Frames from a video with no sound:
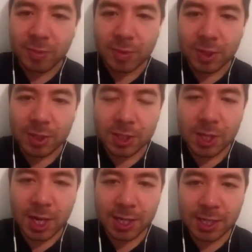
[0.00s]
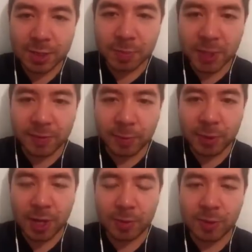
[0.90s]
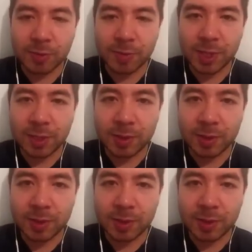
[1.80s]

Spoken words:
it's not as big of a problem, and